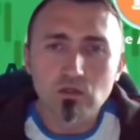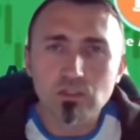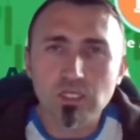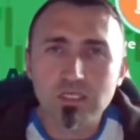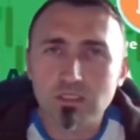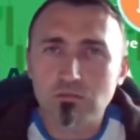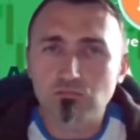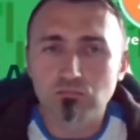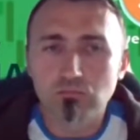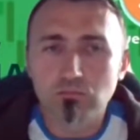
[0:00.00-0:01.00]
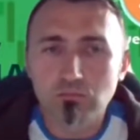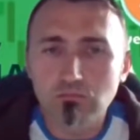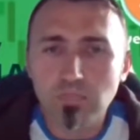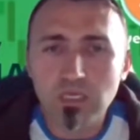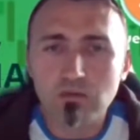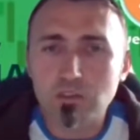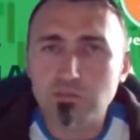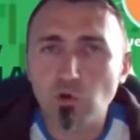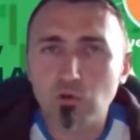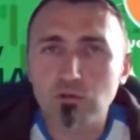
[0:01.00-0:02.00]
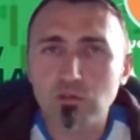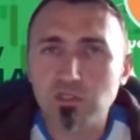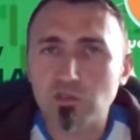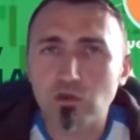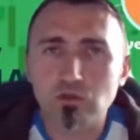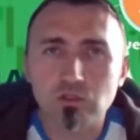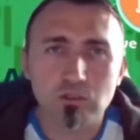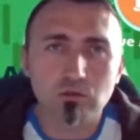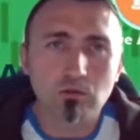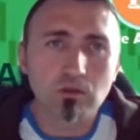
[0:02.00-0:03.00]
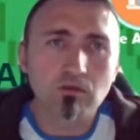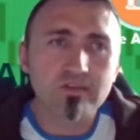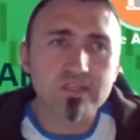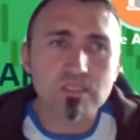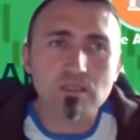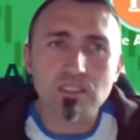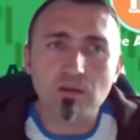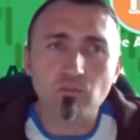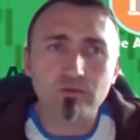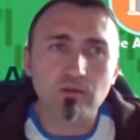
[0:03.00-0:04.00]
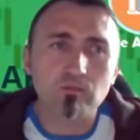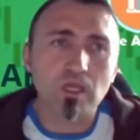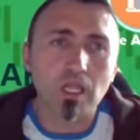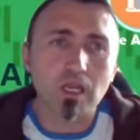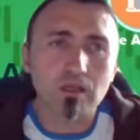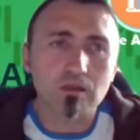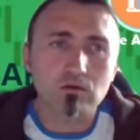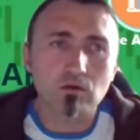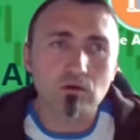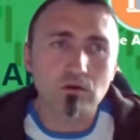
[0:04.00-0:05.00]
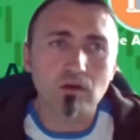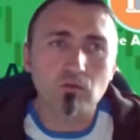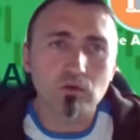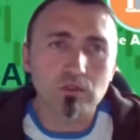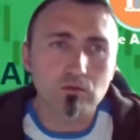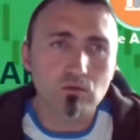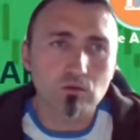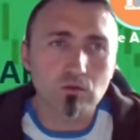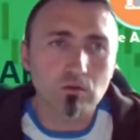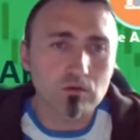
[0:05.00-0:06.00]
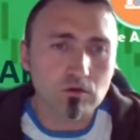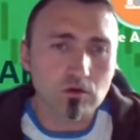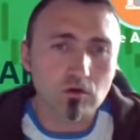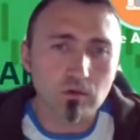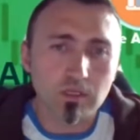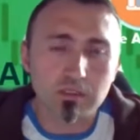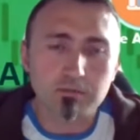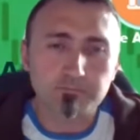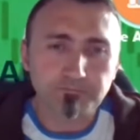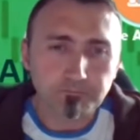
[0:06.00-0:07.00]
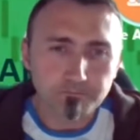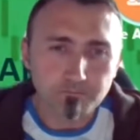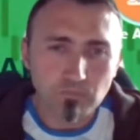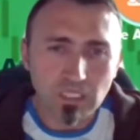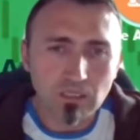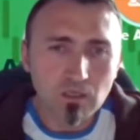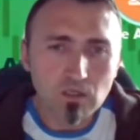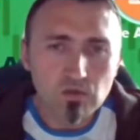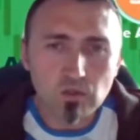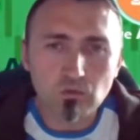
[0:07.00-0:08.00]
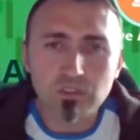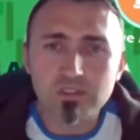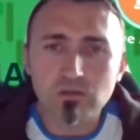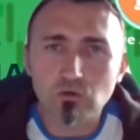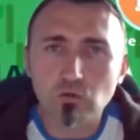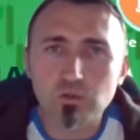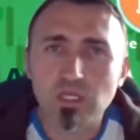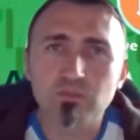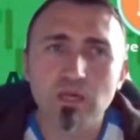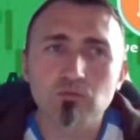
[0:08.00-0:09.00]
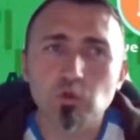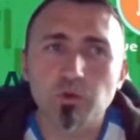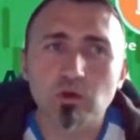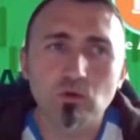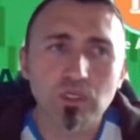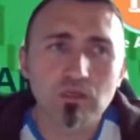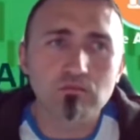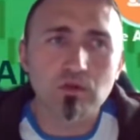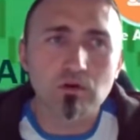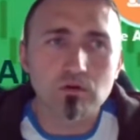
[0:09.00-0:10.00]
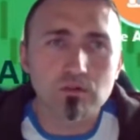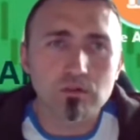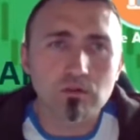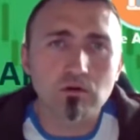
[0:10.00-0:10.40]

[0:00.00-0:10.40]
just make a small research, invest in some of them, and let your equity to grow there. So it is not good sometimes to speculate, because